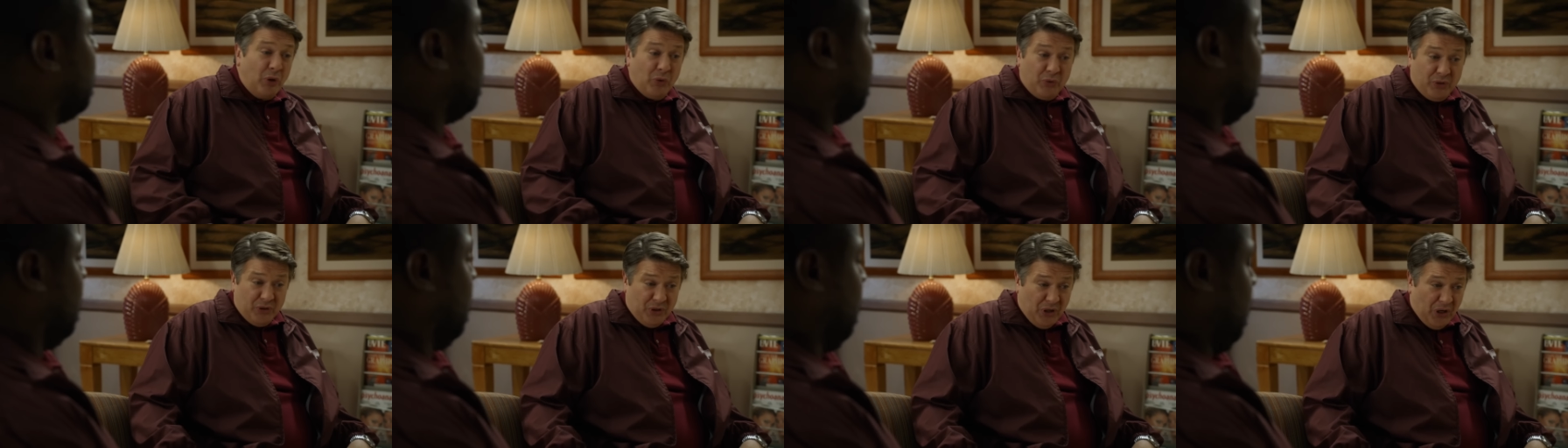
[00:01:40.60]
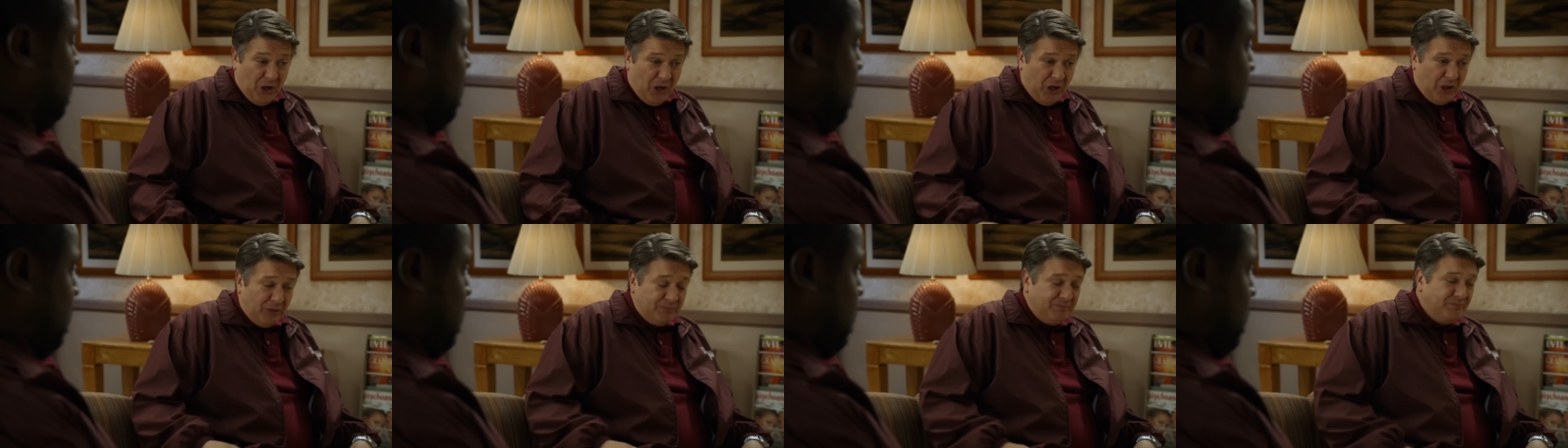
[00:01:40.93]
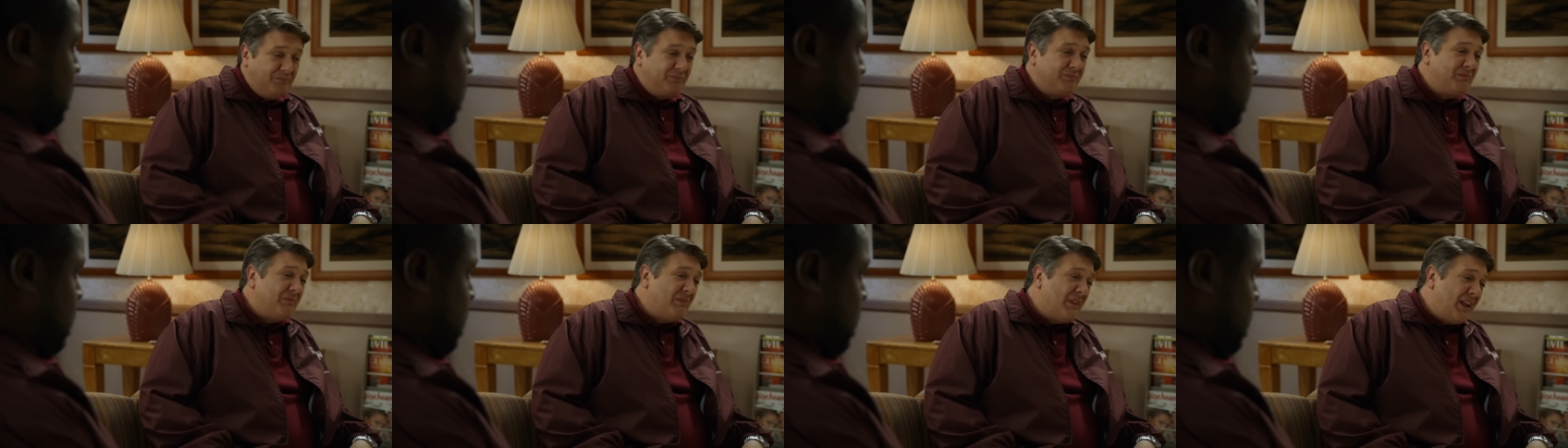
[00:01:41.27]
broken arm,
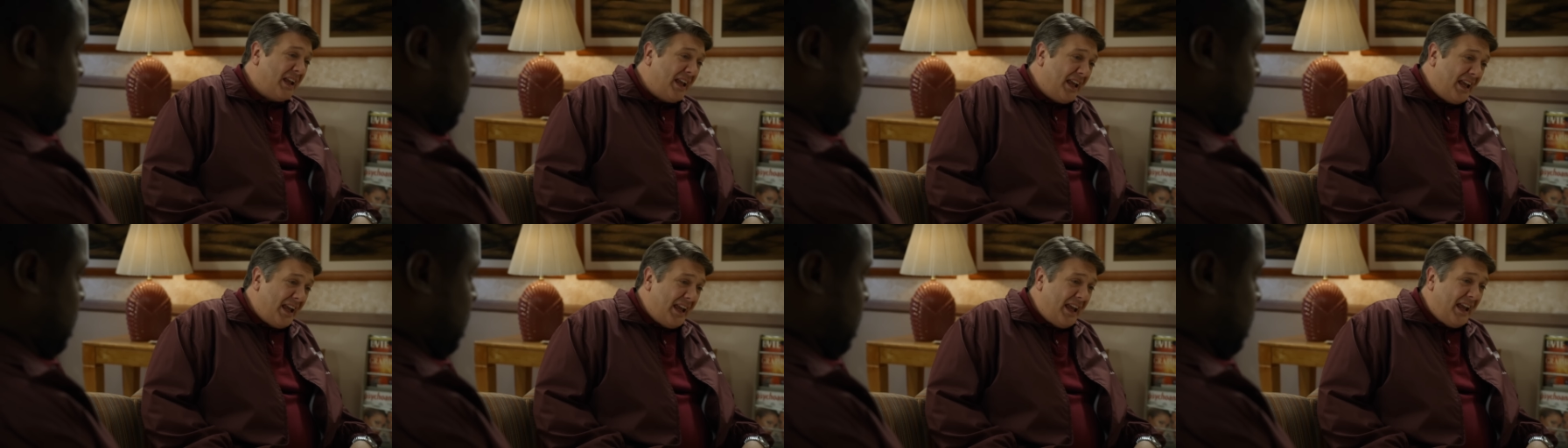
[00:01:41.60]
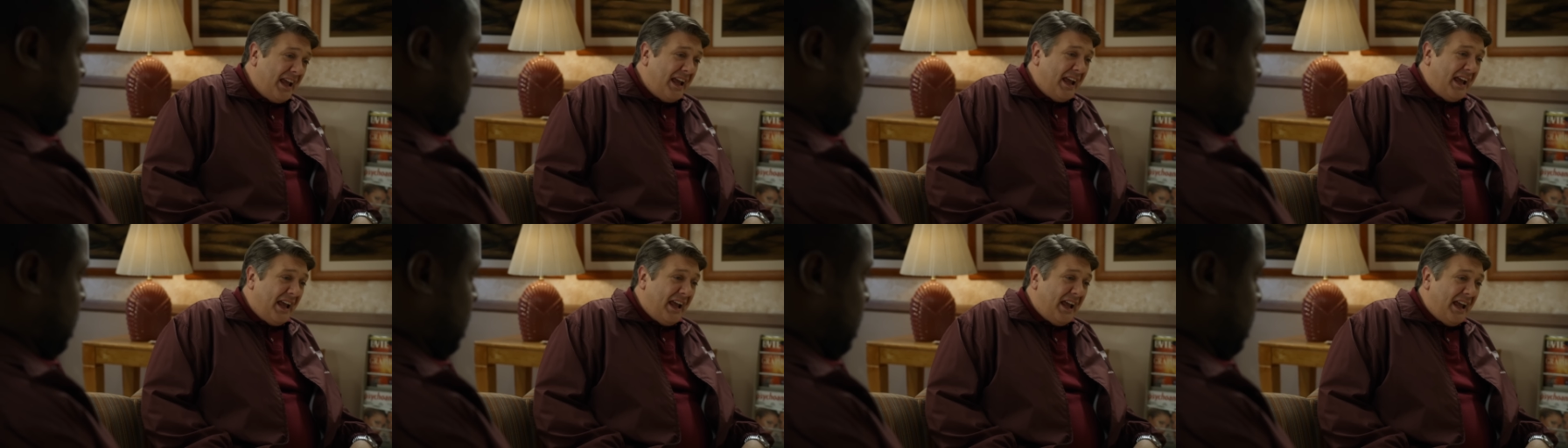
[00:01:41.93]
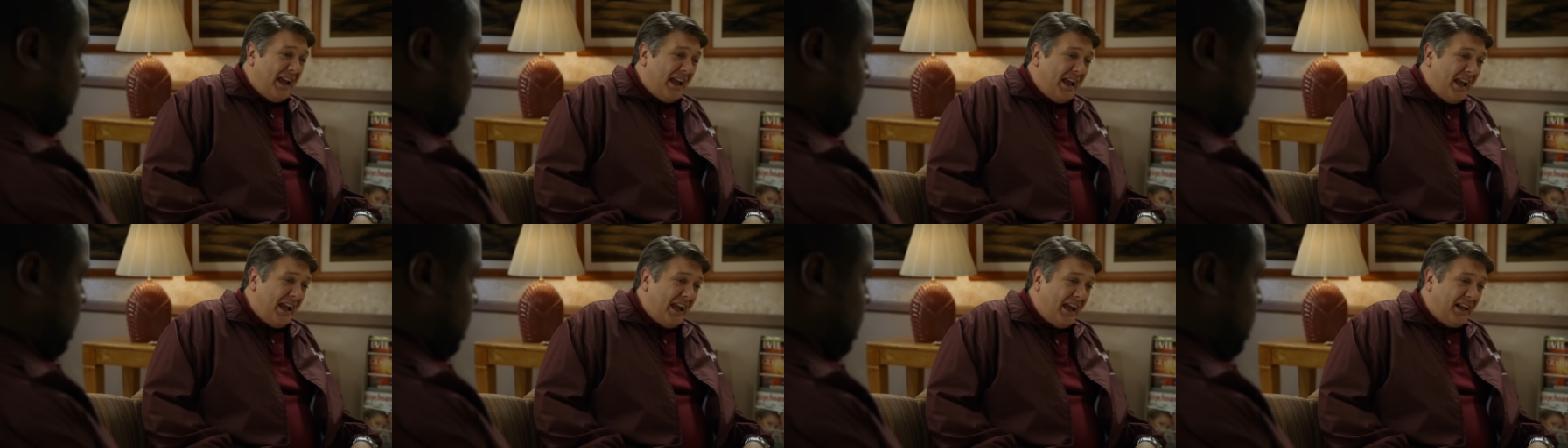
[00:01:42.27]

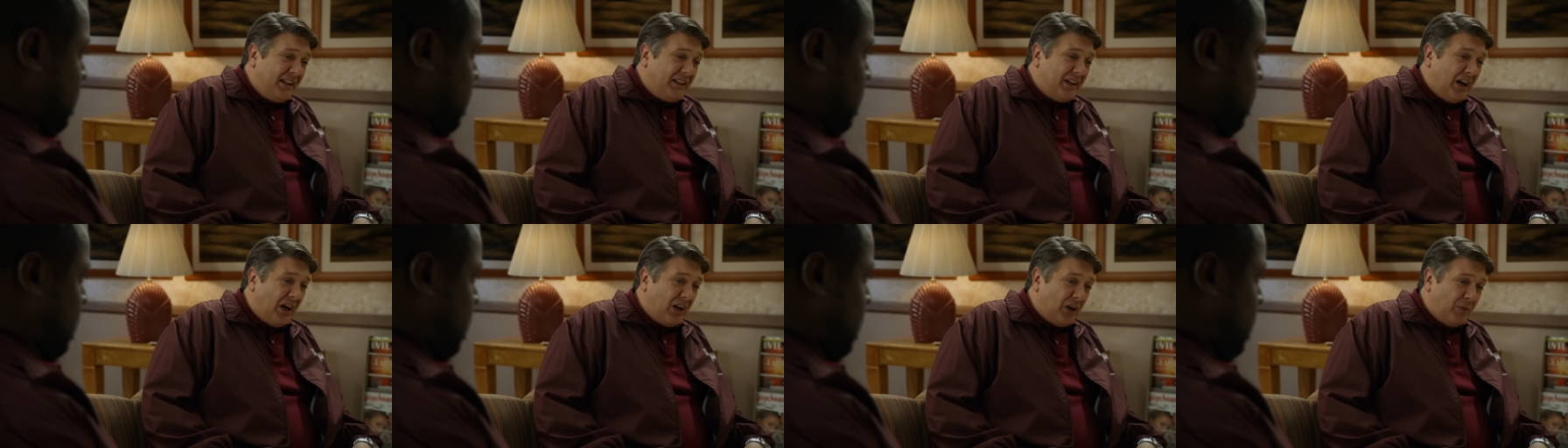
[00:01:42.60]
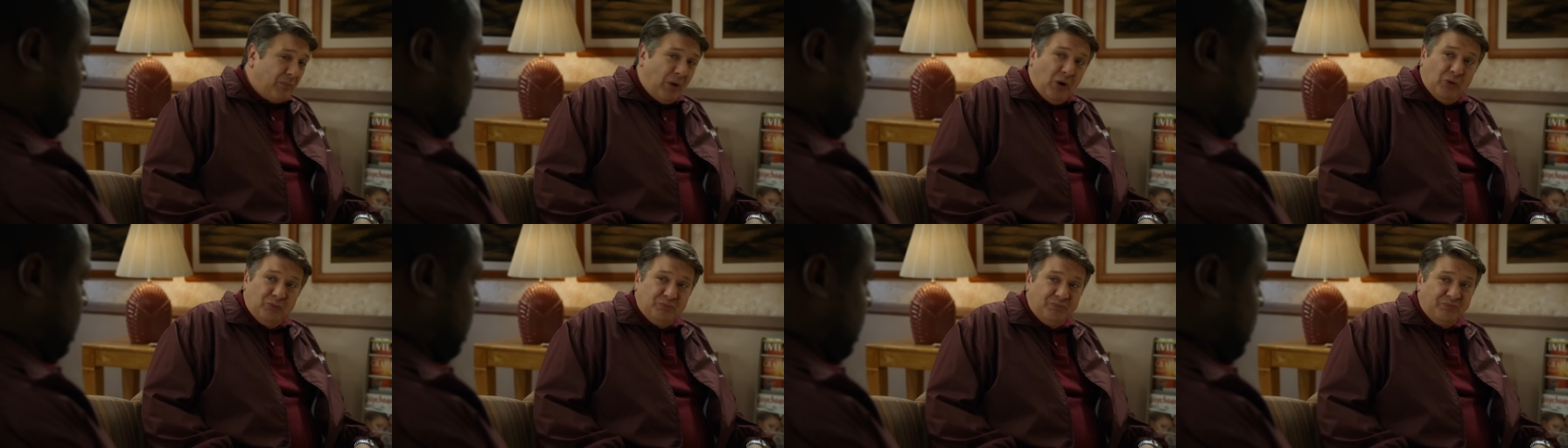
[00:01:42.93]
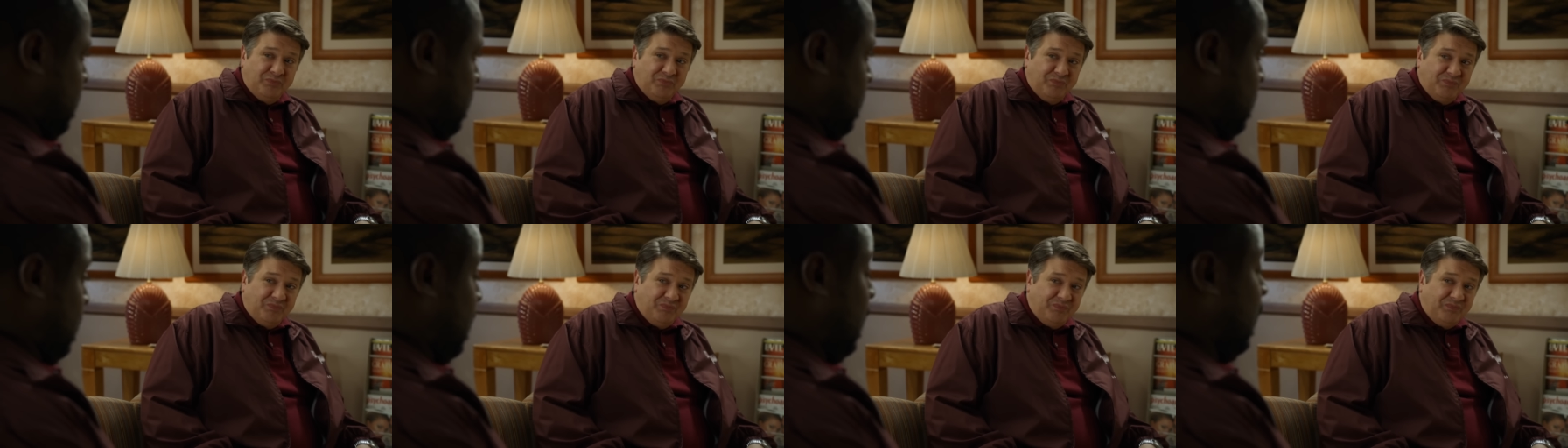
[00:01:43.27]
and collarbone.
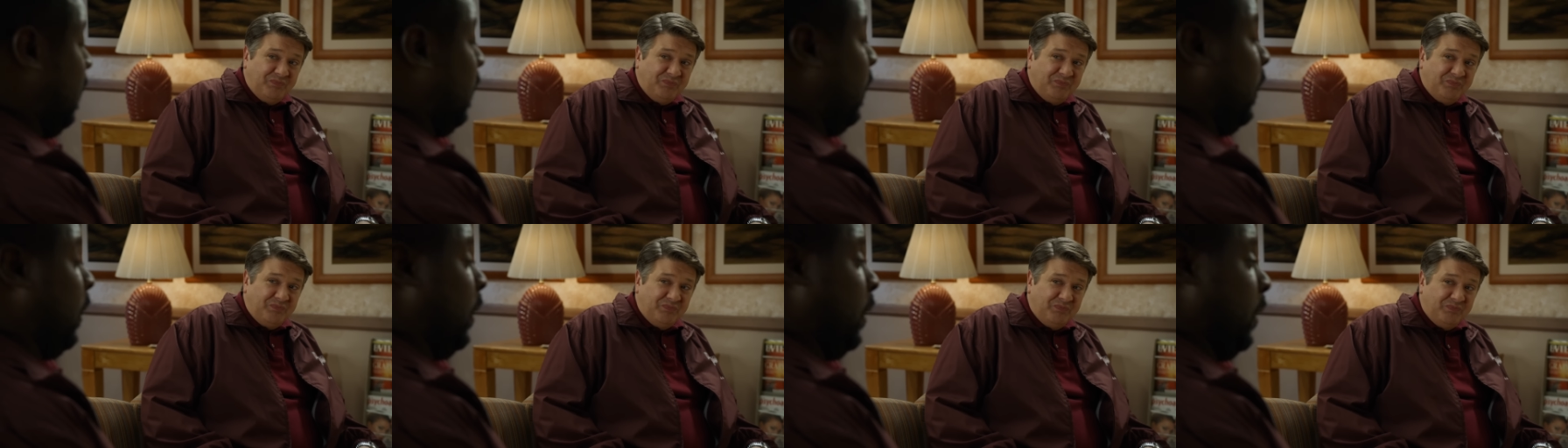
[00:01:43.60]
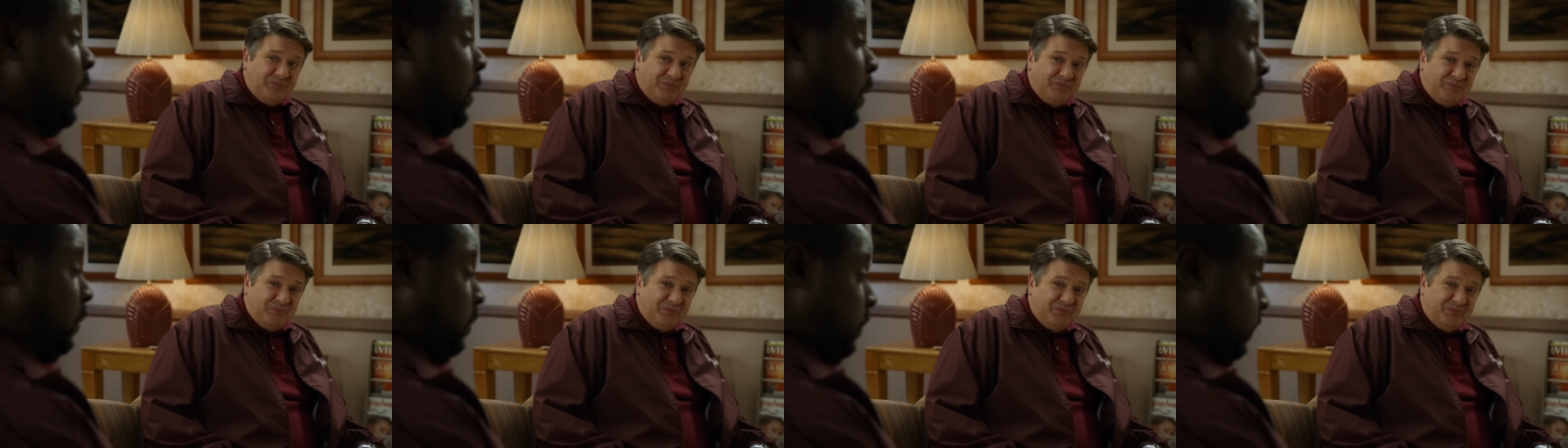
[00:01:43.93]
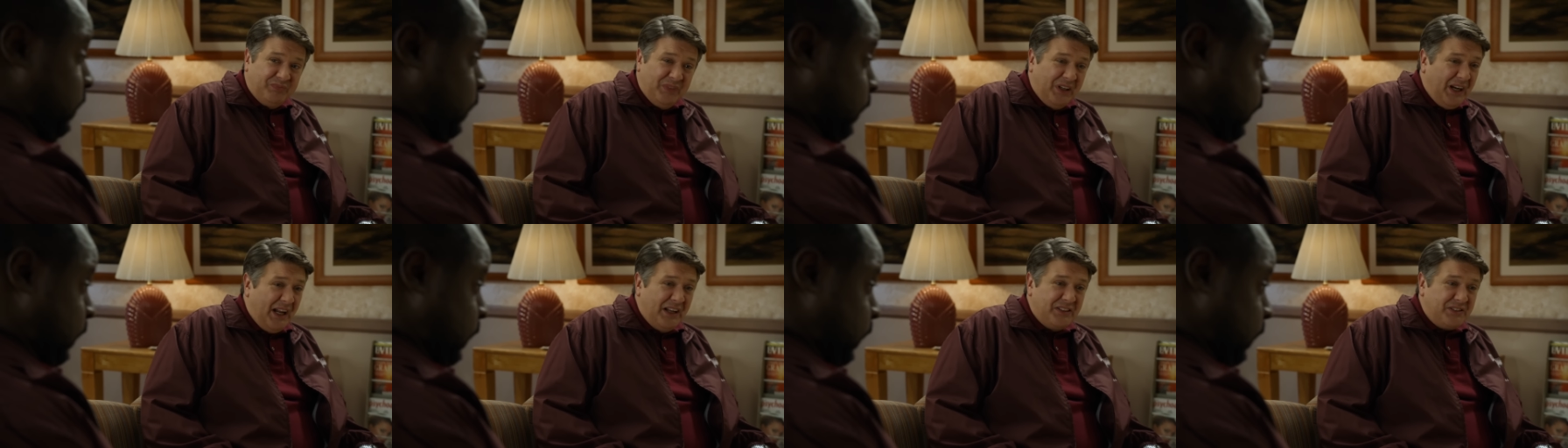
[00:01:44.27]

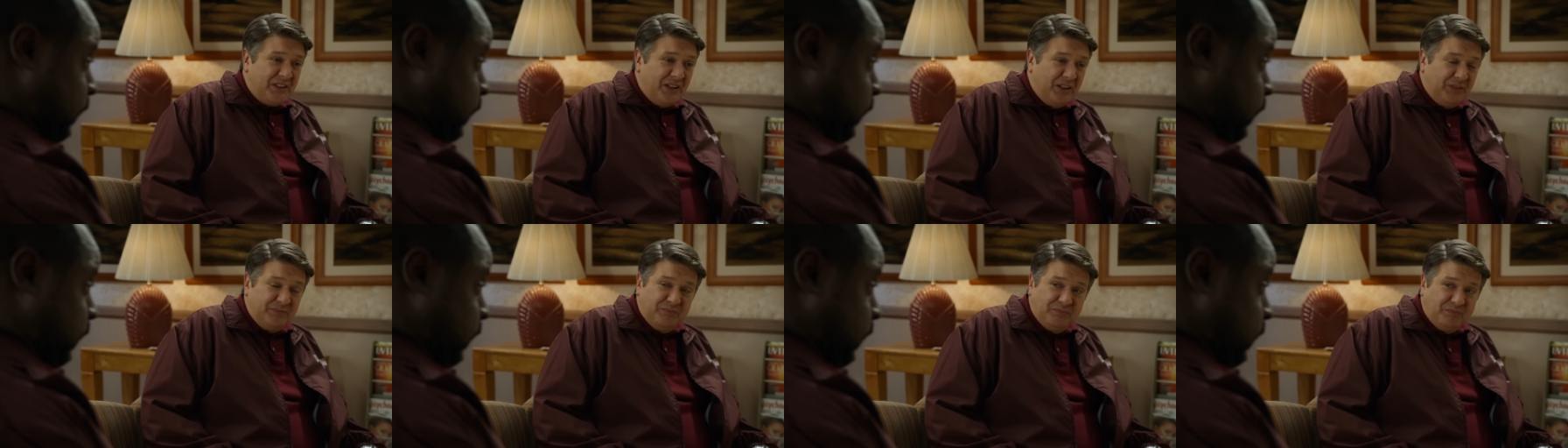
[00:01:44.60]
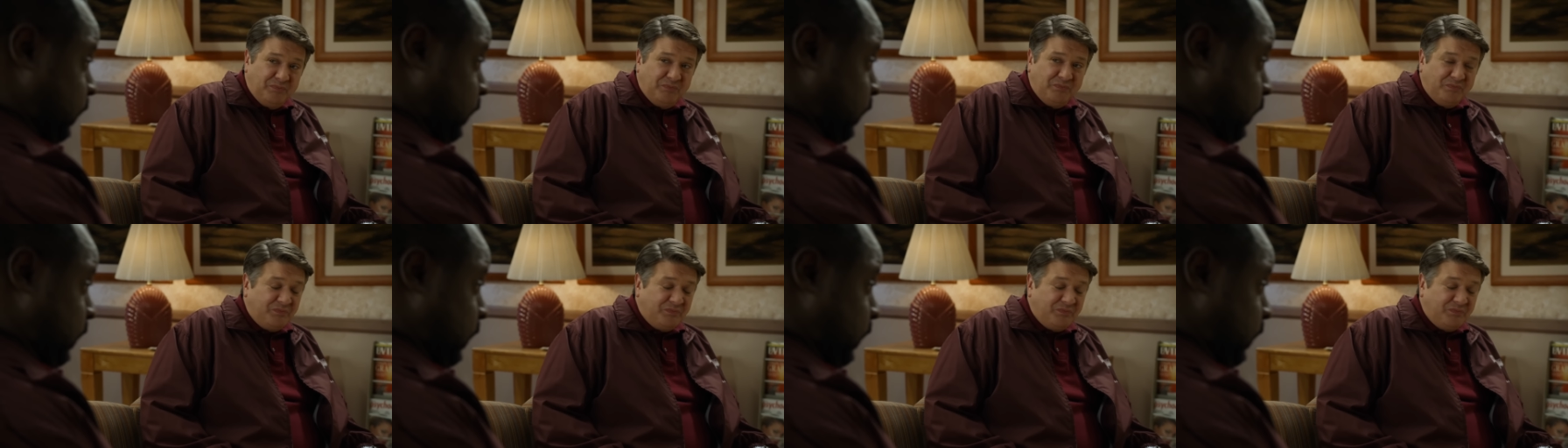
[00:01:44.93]
But that's it.